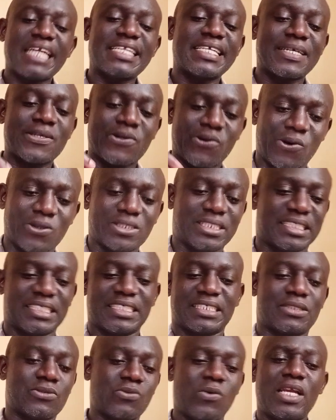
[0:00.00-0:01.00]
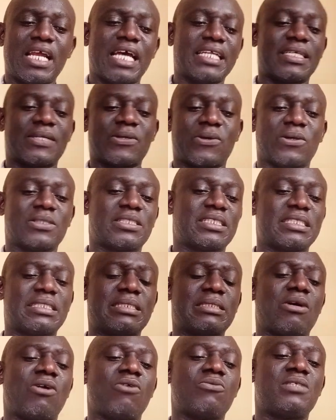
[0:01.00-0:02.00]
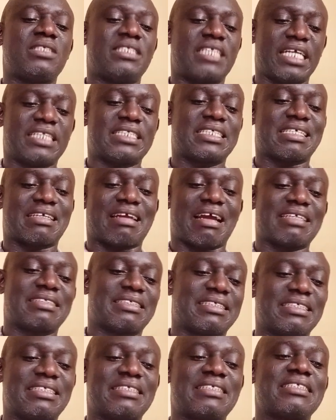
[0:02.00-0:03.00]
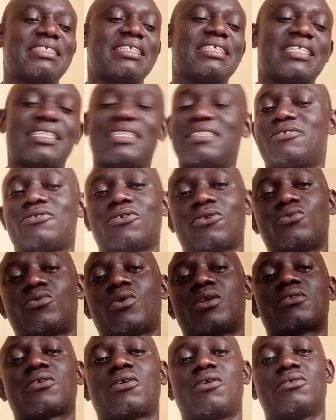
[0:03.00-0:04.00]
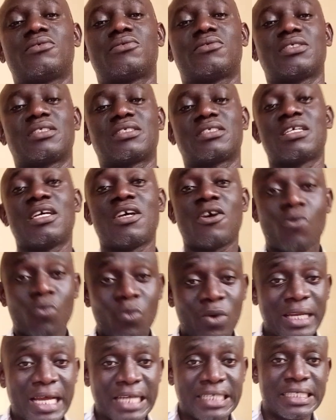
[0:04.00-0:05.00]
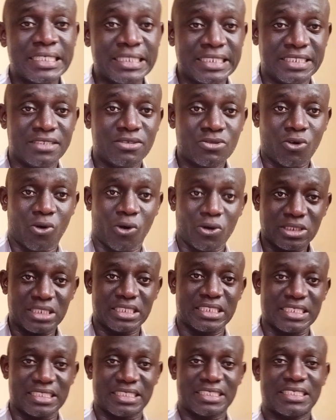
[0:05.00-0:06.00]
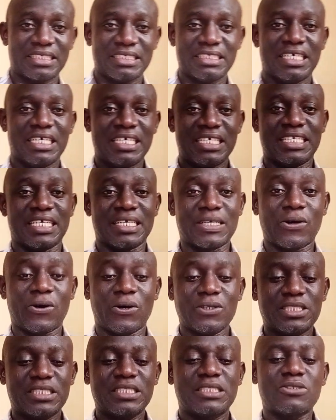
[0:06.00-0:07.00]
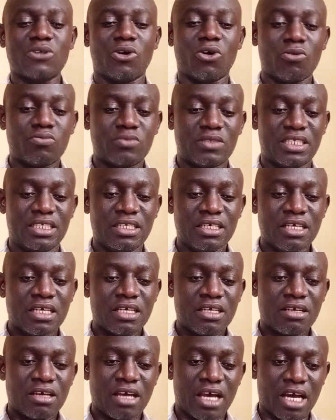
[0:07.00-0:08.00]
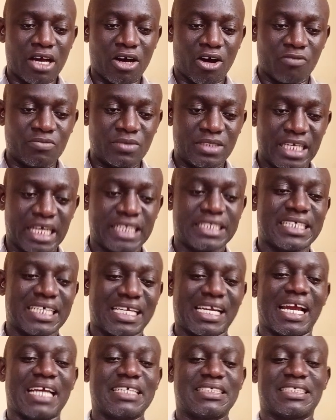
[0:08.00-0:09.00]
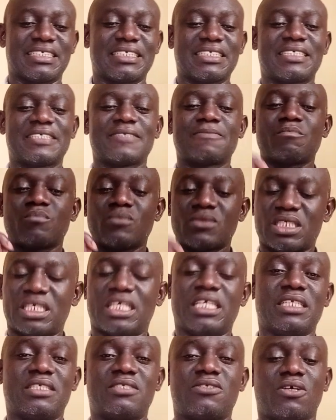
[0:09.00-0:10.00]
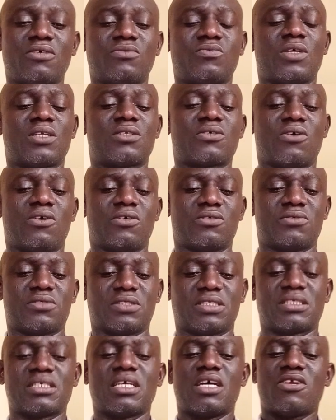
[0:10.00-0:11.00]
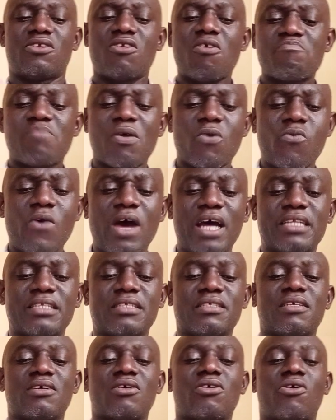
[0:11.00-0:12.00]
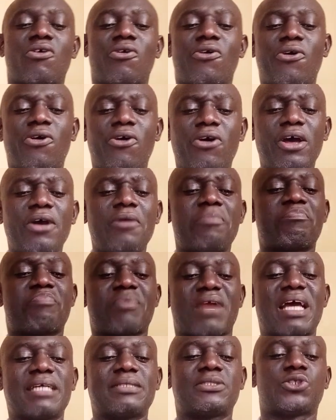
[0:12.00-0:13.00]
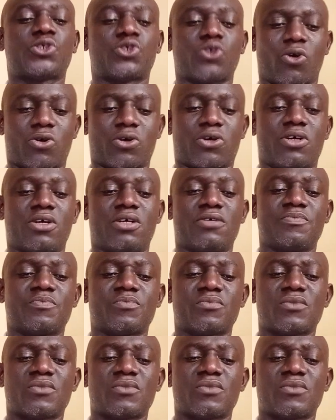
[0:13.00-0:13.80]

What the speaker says: are the causes? What are the causes of debt crisis in third world countries? What are the causes? The causes of debt crisis in third world countries. Number one, oil price shock.